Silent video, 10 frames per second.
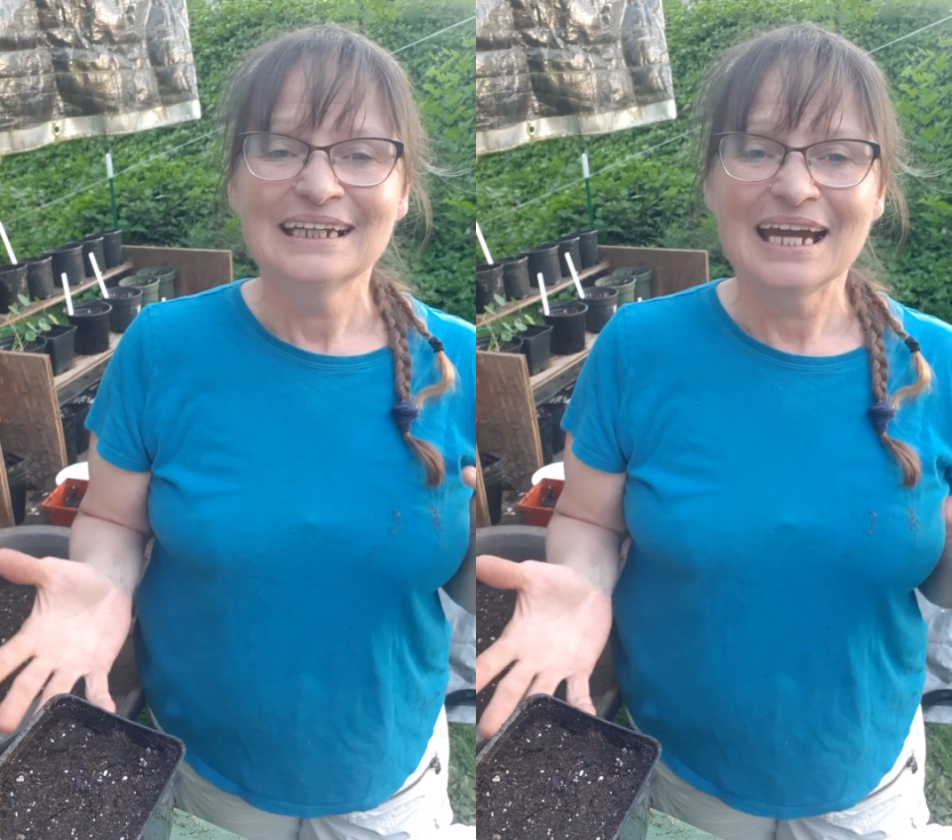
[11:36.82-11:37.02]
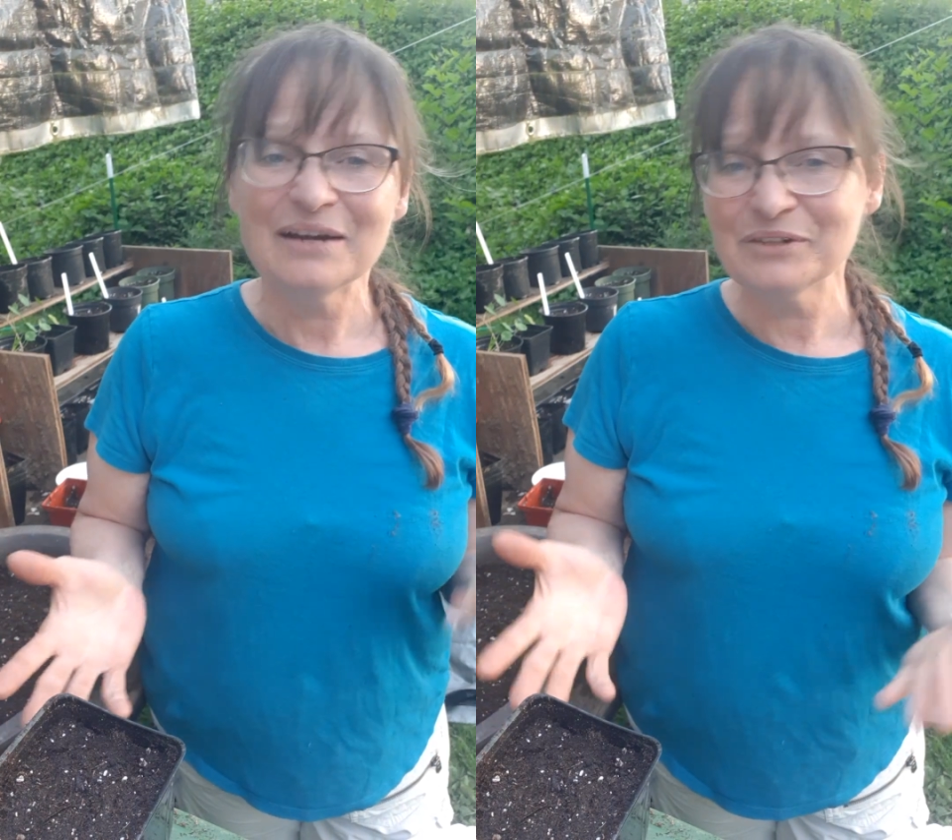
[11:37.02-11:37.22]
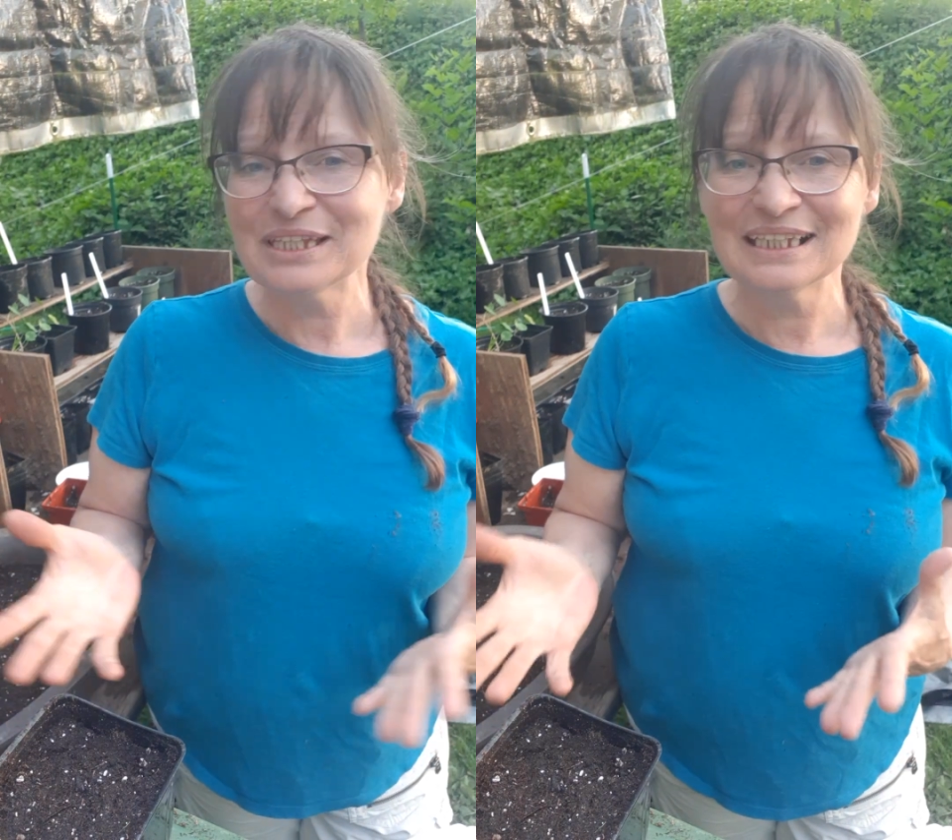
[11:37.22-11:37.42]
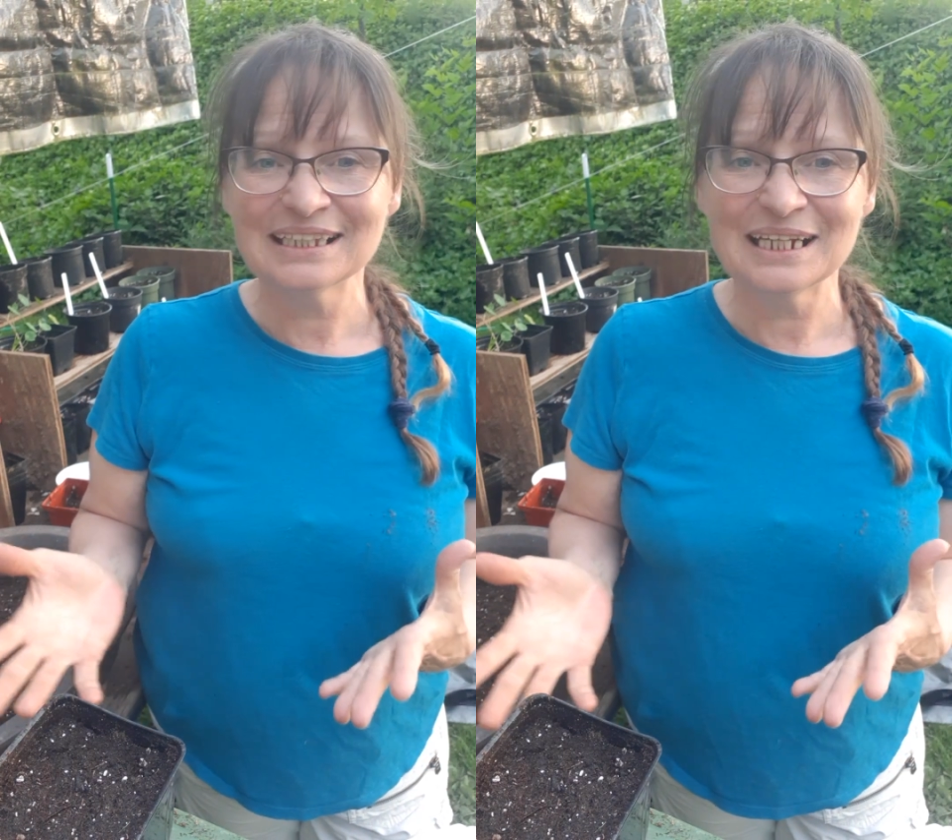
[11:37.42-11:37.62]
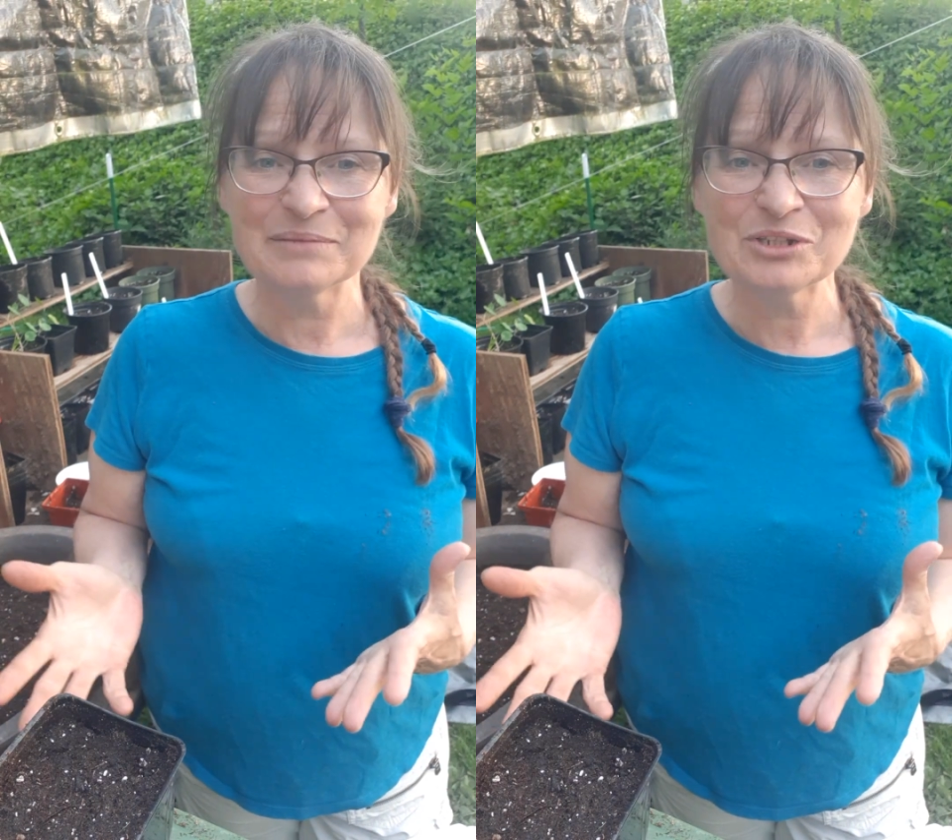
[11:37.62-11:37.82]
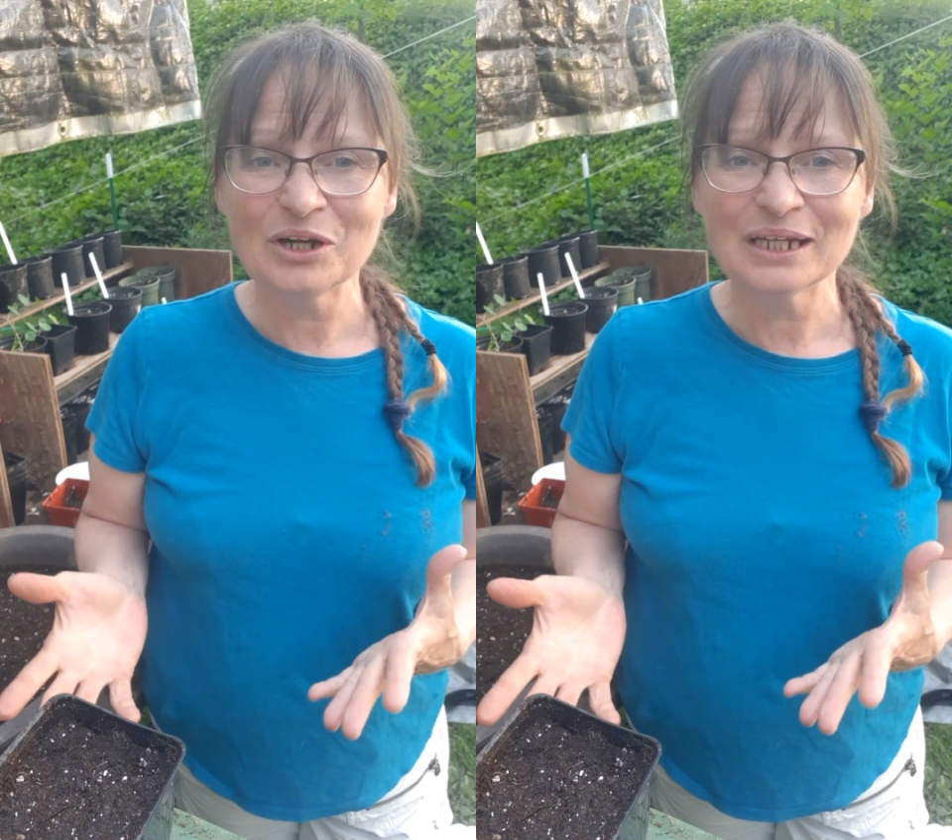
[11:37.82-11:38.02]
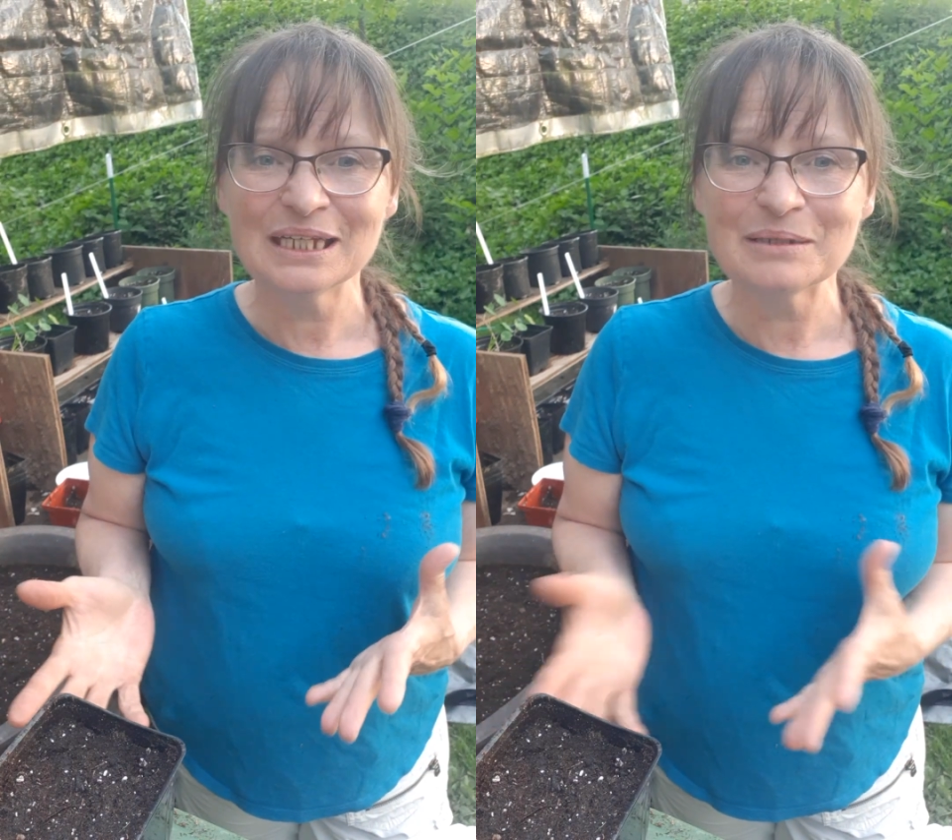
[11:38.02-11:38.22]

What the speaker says: everything that I'm talking